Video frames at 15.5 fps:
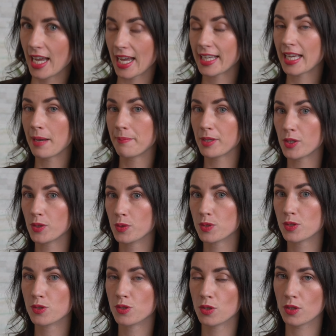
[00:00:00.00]
It can be
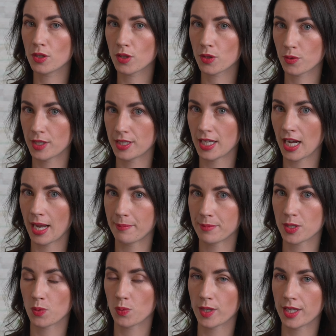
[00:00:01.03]
used two to three
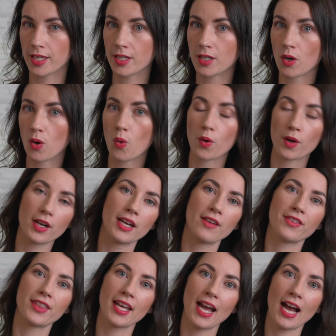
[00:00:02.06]
times a week, or
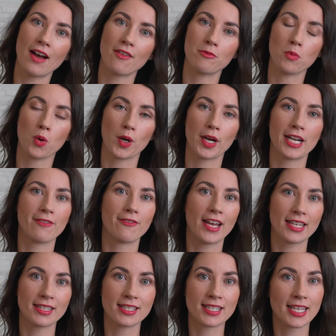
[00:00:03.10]
if they have more
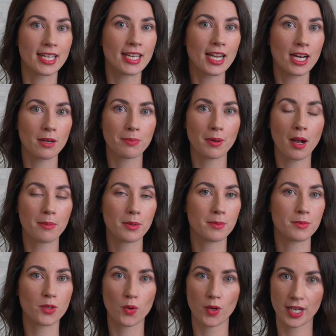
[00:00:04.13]
advanced skincare
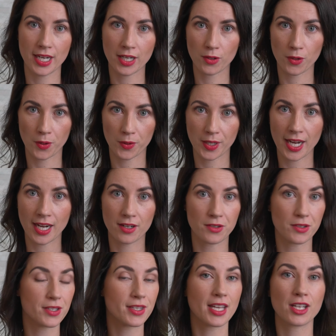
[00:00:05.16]
problems or ingrown
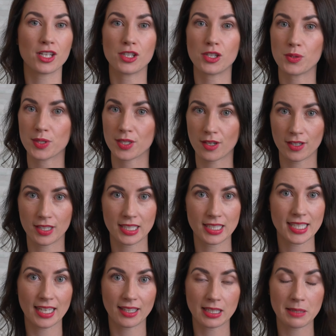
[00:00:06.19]
hairs, they can use it on a
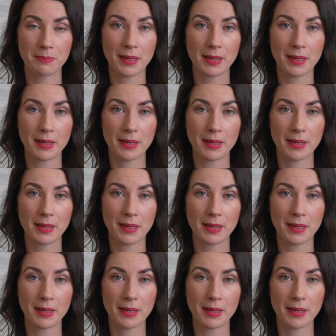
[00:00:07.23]
daily